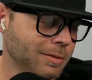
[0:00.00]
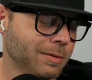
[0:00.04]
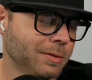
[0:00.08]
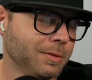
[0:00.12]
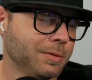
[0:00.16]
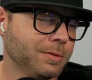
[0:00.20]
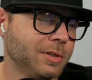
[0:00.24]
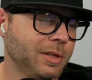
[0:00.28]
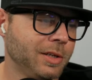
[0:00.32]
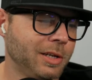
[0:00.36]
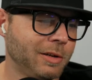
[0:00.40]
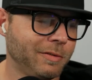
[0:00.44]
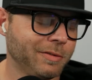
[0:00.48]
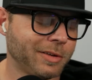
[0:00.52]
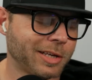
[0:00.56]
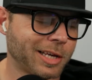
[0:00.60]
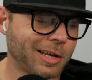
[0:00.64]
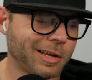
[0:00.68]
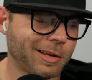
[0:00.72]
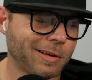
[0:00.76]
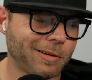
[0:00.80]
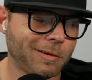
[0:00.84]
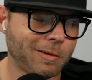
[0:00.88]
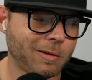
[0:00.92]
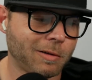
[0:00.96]
So now we've
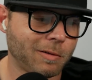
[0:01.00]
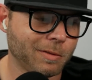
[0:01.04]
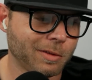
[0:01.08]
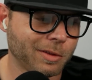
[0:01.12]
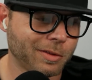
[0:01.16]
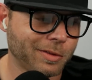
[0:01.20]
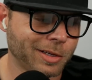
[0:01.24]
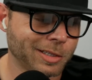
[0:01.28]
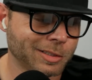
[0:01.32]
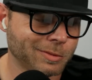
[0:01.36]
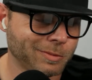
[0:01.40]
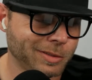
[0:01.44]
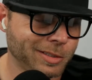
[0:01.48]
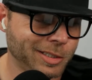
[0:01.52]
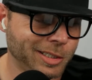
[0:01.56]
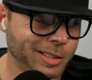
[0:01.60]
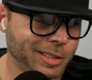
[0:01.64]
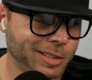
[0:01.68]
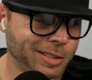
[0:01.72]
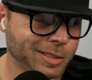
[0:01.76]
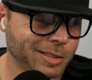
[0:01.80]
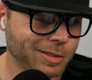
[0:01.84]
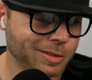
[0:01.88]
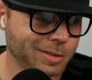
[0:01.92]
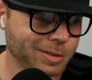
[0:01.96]
got all the things we
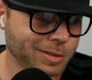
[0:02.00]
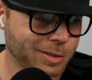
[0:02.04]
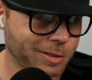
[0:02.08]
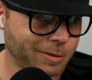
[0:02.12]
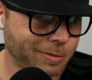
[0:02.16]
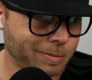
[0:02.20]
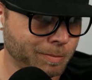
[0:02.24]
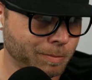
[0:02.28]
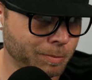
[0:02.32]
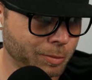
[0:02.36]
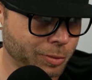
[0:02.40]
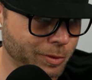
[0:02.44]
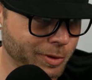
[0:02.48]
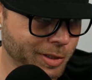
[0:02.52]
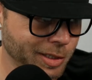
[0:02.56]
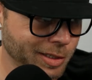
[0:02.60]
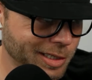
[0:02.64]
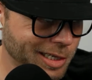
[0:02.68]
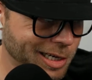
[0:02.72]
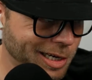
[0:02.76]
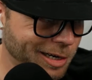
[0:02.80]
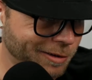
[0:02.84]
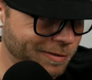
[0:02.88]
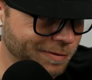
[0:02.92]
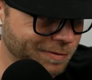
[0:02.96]
need to complete
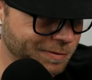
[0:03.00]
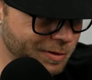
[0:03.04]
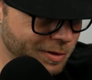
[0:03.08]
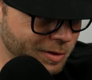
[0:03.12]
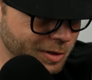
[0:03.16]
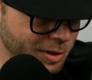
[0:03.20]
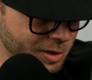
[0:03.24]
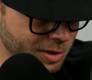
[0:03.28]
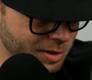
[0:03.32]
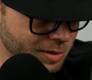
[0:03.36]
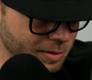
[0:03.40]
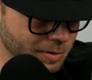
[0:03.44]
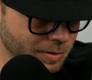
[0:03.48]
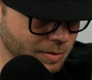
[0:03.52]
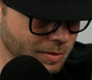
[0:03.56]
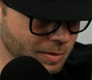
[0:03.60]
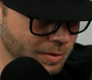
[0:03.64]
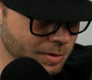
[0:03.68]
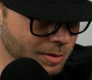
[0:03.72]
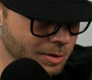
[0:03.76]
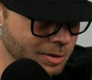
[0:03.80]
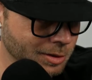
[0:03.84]
our functions.